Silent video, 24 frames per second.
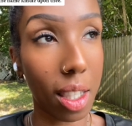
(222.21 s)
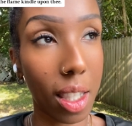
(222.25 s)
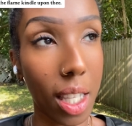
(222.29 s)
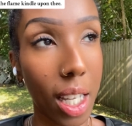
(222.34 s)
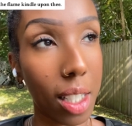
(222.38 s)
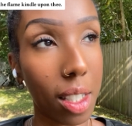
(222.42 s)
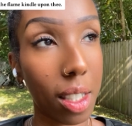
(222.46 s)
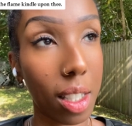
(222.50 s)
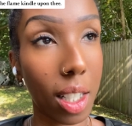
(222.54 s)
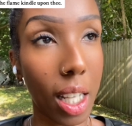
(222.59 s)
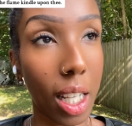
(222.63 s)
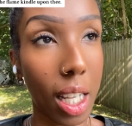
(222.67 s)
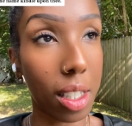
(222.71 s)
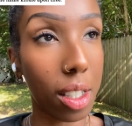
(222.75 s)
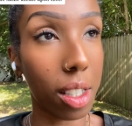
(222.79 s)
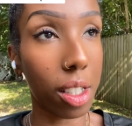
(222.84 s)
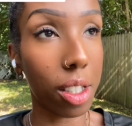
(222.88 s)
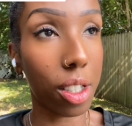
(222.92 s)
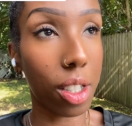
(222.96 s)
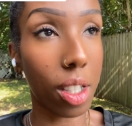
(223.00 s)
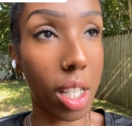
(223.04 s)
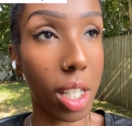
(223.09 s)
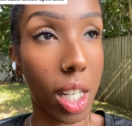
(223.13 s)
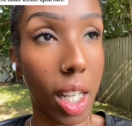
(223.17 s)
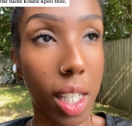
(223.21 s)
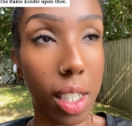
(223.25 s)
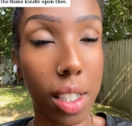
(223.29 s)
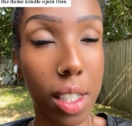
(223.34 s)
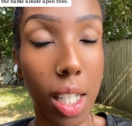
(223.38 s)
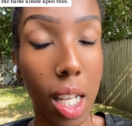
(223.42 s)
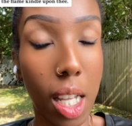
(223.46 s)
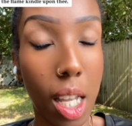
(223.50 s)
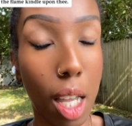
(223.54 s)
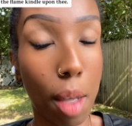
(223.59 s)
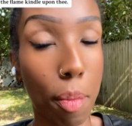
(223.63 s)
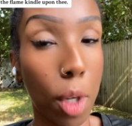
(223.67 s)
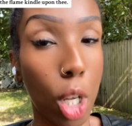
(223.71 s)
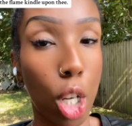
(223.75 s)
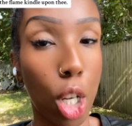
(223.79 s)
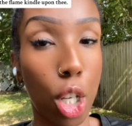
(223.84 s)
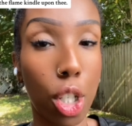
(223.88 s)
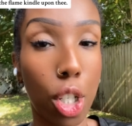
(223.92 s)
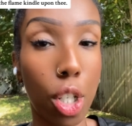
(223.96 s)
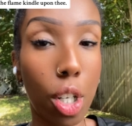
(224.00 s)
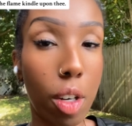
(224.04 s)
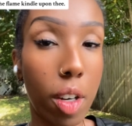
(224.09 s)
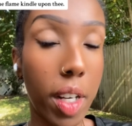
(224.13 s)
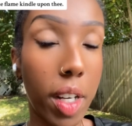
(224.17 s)
That's the lesson. So the next time
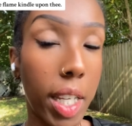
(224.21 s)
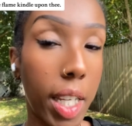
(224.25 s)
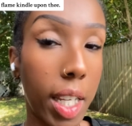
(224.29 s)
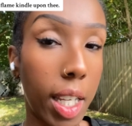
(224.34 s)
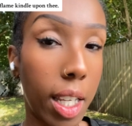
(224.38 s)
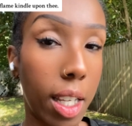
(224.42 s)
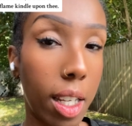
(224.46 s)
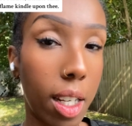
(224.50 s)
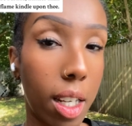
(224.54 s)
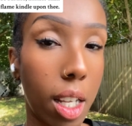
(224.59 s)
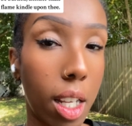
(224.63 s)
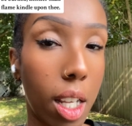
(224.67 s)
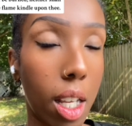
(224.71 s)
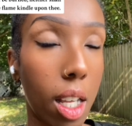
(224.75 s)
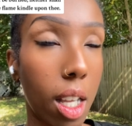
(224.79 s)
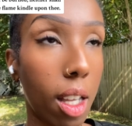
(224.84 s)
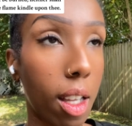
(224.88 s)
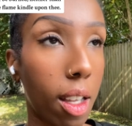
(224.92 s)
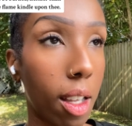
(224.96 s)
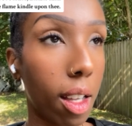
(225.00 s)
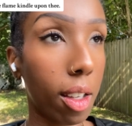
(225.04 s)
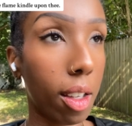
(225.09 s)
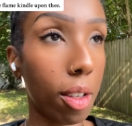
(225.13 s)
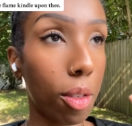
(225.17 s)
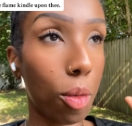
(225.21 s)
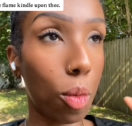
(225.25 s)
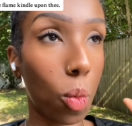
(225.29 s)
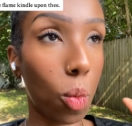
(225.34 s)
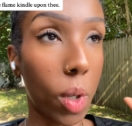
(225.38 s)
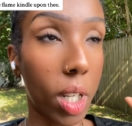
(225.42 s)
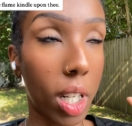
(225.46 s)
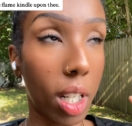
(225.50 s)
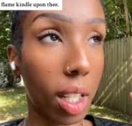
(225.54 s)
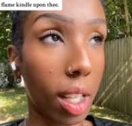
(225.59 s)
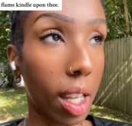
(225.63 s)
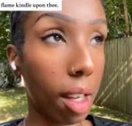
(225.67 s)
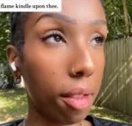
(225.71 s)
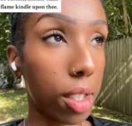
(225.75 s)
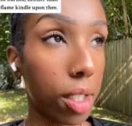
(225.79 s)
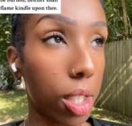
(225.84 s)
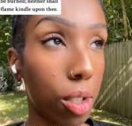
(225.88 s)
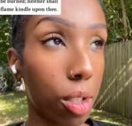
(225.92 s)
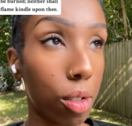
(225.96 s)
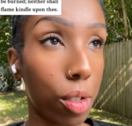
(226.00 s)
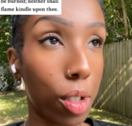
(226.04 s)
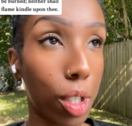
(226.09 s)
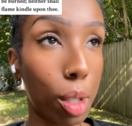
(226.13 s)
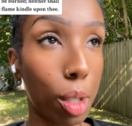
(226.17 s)
you're in uh, one of life
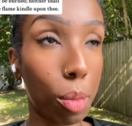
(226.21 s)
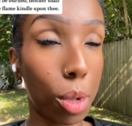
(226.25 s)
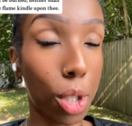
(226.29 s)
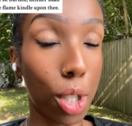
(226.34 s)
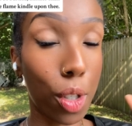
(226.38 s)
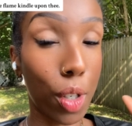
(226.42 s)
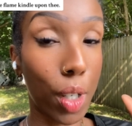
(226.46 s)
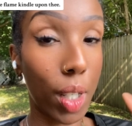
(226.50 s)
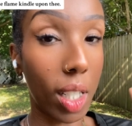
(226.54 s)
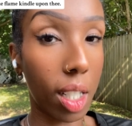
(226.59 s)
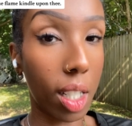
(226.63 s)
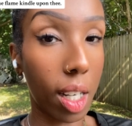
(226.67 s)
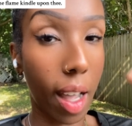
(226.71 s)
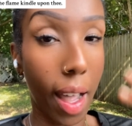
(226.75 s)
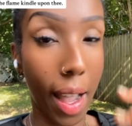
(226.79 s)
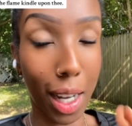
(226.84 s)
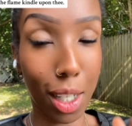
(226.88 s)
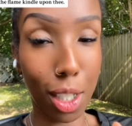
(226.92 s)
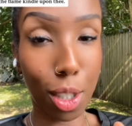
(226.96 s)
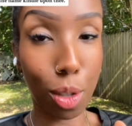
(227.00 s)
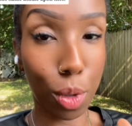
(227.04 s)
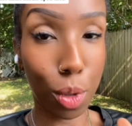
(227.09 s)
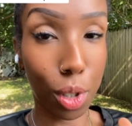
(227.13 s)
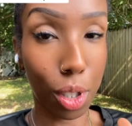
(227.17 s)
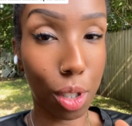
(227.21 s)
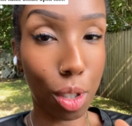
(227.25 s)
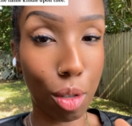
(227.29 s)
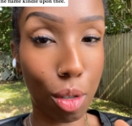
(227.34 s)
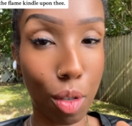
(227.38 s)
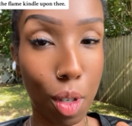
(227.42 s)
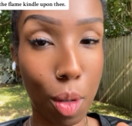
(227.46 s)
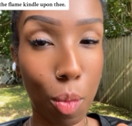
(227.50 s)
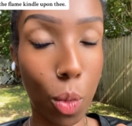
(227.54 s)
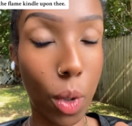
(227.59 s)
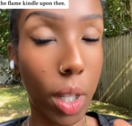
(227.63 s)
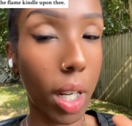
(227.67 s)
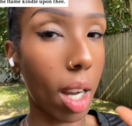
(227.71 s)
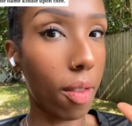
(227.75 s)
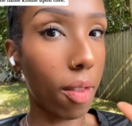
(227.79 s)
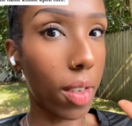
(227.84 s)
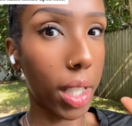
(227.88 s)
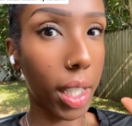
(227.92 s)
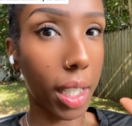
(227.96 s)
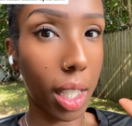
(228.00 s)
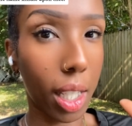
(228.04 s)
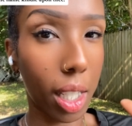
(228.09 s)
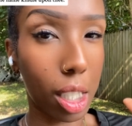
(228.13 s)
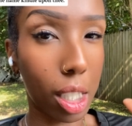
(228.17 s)
storms, you're in an actual storm, whatever
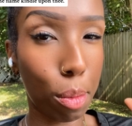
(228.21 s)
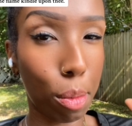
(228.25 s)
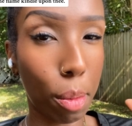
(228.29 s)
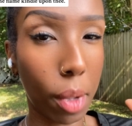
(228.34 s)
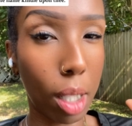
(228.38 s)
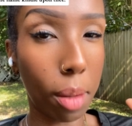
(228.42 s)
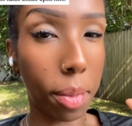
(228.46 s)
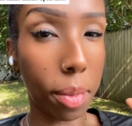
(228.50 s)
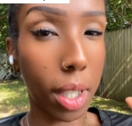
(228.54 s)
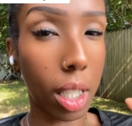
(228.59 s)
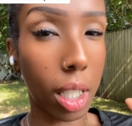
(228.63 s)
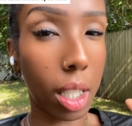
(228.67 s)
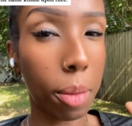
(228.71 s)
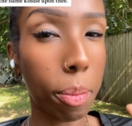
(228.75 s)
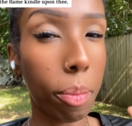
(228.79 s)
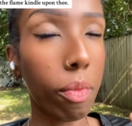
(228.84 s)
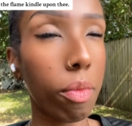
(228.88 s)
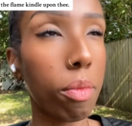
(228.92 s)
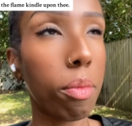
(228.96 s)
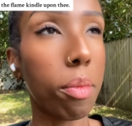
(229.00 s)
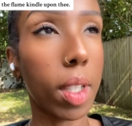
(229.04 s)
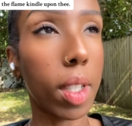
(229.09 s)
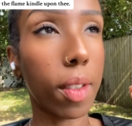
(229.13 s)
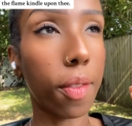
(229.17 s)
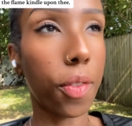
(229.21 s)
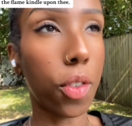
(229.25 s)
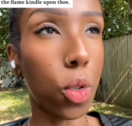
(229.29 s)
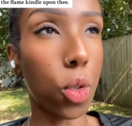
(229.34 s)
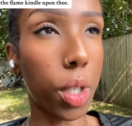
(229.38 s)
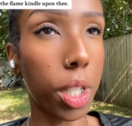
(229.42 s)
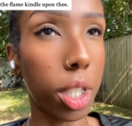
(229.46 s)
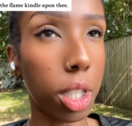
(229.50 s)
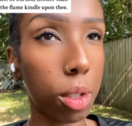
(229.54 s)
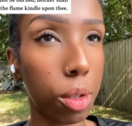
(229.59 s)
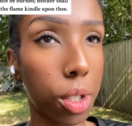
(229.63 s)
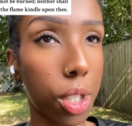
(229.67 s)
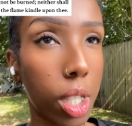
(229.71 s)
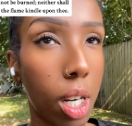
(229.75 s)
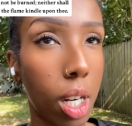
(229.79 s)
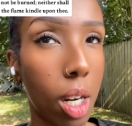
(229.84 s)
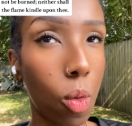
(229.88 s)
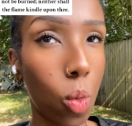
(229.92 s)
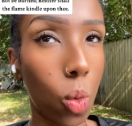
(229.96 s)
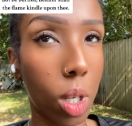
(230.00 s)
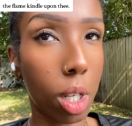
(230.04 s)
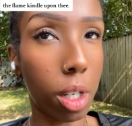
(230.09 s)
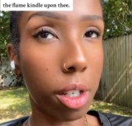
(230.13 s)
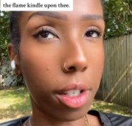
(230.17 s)
the case may be, before you start
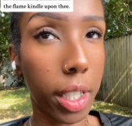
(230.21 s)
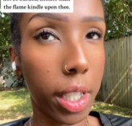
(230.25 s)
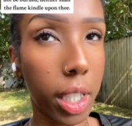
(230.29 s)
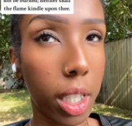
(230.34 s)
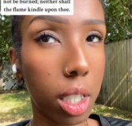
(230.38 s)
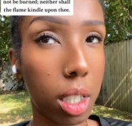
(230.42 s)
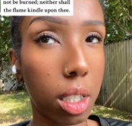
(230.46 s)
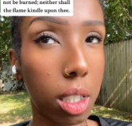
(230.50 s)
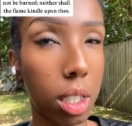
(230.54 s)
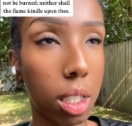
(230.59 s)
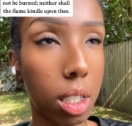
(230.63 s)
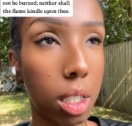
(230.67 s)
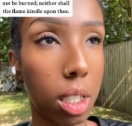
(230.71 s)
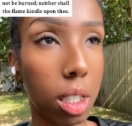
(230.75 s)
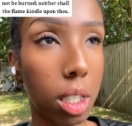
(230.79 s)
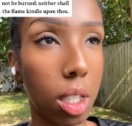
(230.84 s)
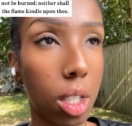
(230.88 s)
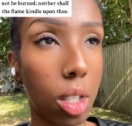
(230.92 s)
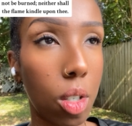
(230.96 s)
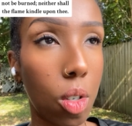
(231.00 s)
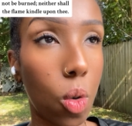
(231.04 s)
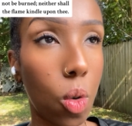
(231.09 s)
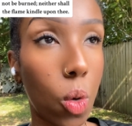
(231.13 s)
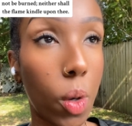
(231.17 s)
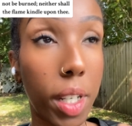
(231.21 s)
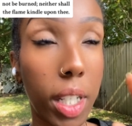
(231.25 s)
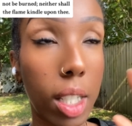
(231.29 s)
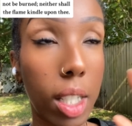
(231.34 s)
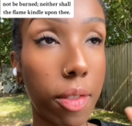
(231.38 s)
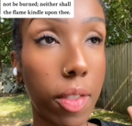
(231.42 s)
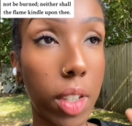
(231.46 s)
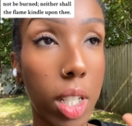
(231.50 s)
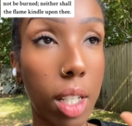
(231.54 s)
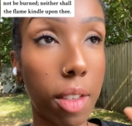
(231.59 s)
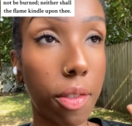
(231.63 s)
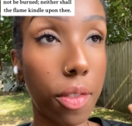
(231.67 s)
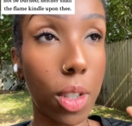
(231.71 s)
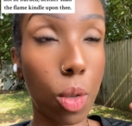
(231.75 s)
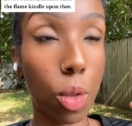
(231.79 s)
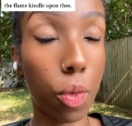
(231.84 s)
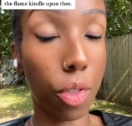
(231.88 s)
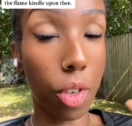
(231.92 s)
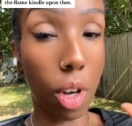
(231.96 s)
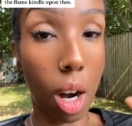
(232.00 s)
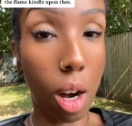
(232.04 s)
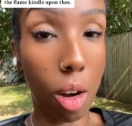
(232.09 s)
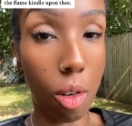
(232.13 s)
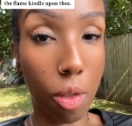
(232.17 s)
worrying, or even if
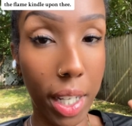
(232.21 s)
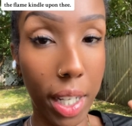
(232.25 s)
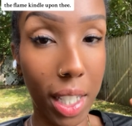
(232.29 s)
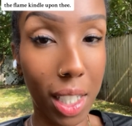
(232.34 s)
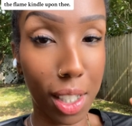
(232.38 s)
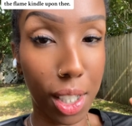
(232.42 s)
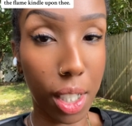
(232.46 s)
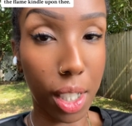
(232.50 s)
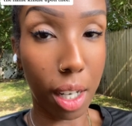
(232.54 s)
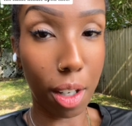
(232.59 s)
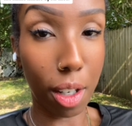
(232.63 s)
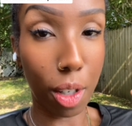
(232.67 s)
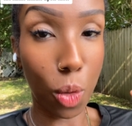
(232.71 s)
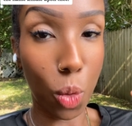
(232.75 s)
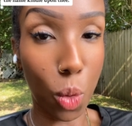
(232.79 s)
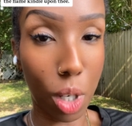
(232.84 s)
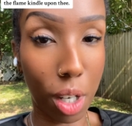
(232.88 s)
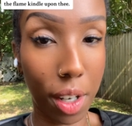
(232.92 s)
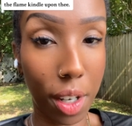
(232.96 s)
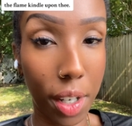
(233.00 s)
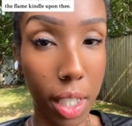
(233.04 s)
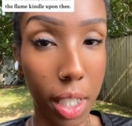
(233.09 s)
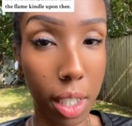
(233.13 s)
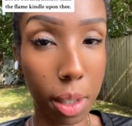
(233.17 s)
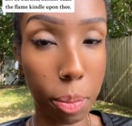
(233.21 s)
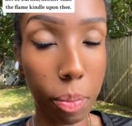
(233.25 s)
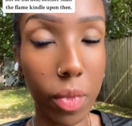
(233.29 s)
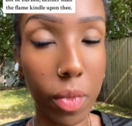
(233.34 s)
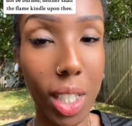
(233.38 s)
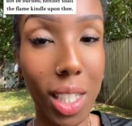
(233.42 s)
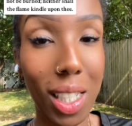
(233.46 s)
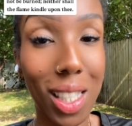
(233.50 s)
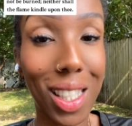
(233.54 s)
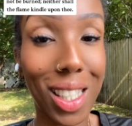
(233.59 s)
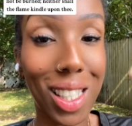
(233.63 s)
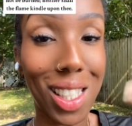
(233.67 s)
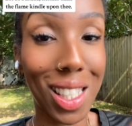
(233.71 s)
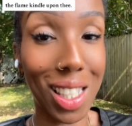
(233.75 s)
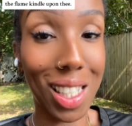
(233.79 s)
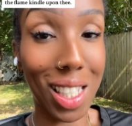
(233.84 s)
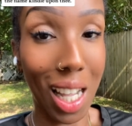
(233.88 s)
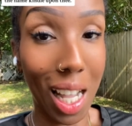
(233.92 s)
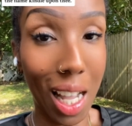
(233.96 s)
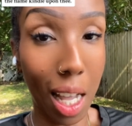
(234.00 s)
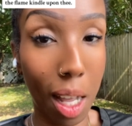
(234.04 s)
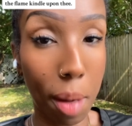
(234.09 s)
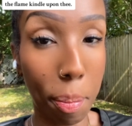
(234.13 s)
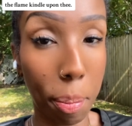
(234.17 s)
you've already started worrying,
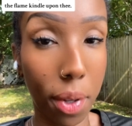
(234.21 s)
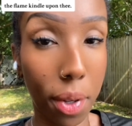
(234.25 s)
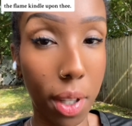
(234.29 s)
stop